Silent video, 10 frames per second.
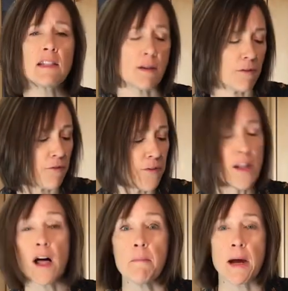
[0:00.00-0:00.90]
to fill
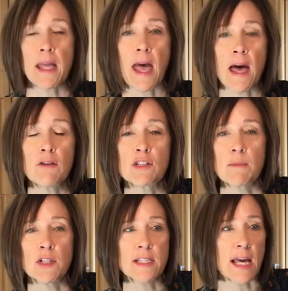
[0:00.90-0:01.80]
up my canner as
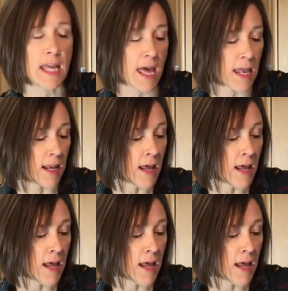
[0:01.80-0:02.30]
much as I can.